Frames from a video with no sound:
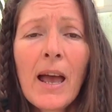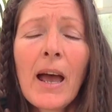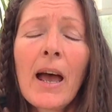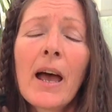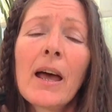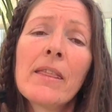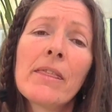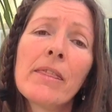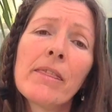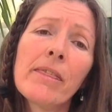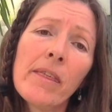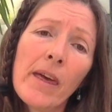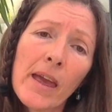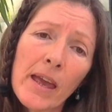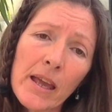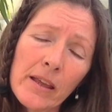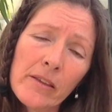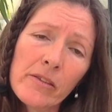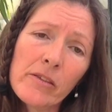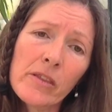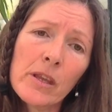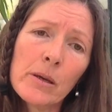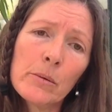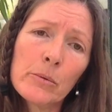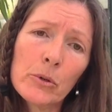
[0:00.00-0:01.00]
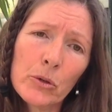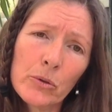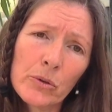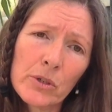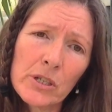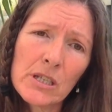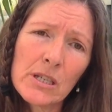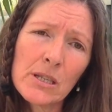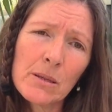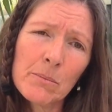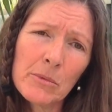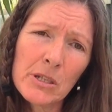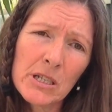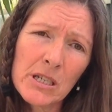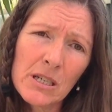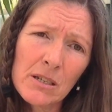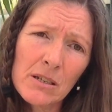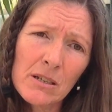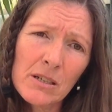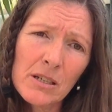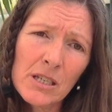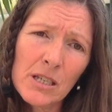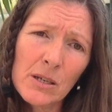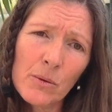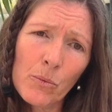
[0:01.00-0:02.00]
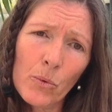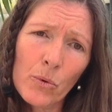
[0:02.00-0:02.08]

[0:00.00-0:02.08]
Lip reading: And then they were going to the maternity